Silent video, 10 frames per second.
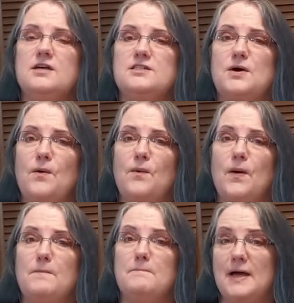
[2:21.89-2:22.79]

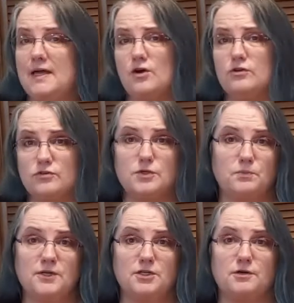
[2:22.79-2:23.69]
So my character is a
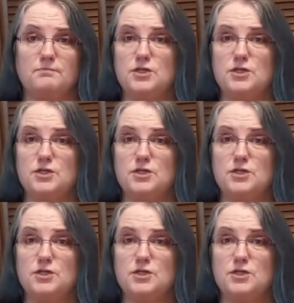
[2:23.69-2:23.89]
printer.